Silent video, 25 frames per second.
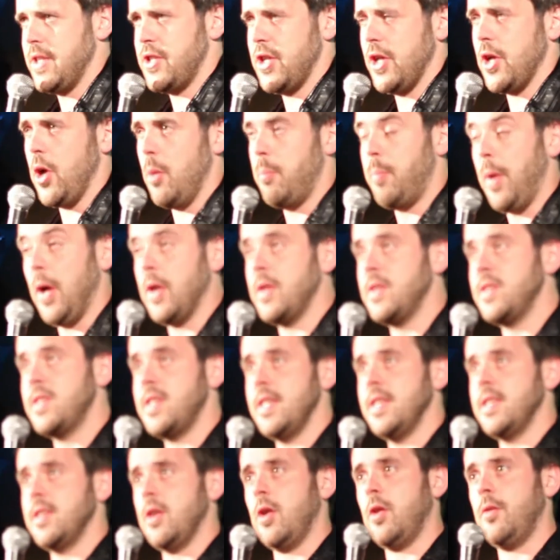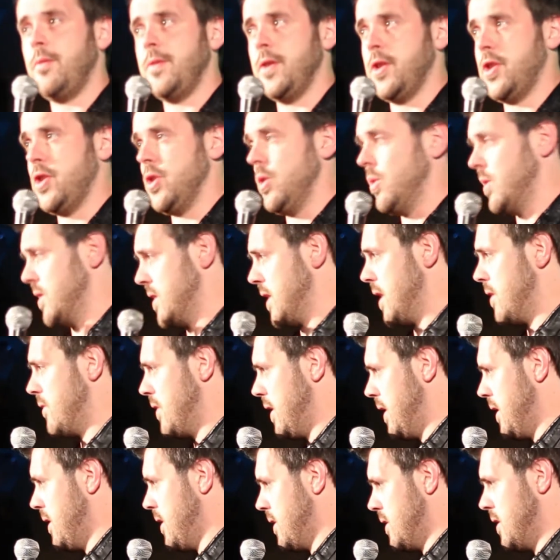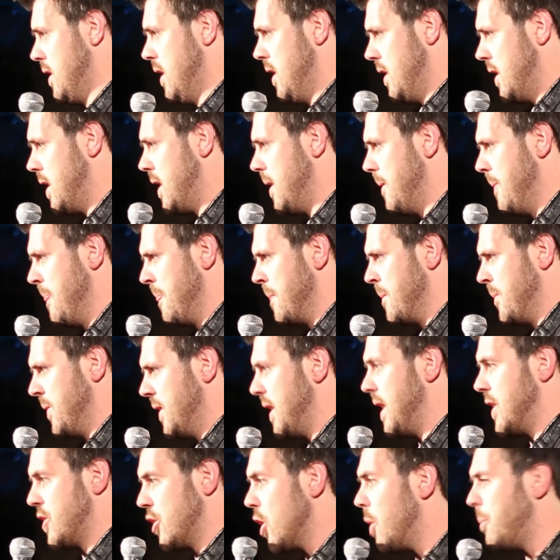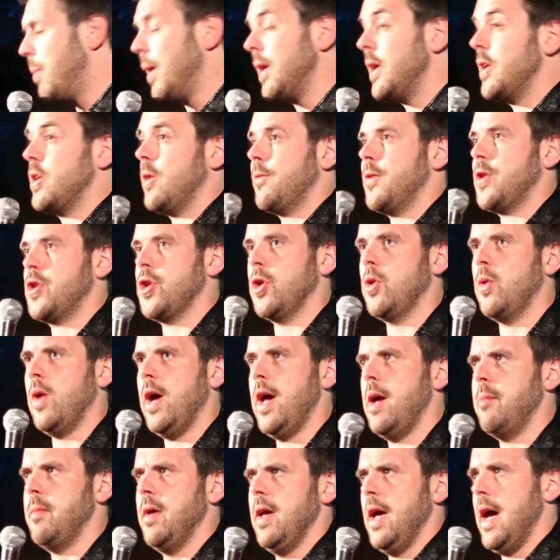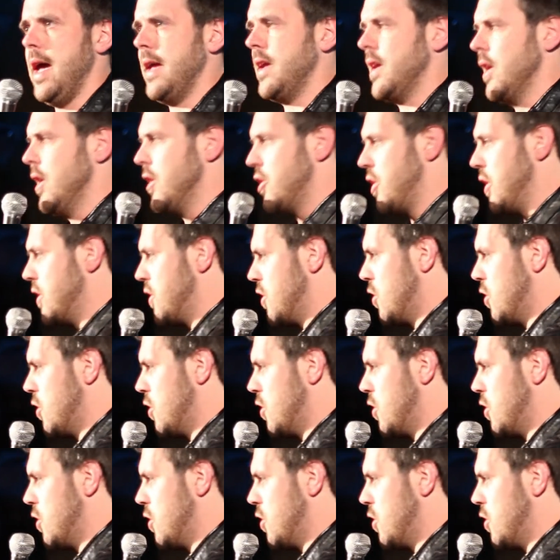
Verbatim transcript: she got punted off the show, is that right? Yeah, yeah, yeah, she got punted off the show, um, and she's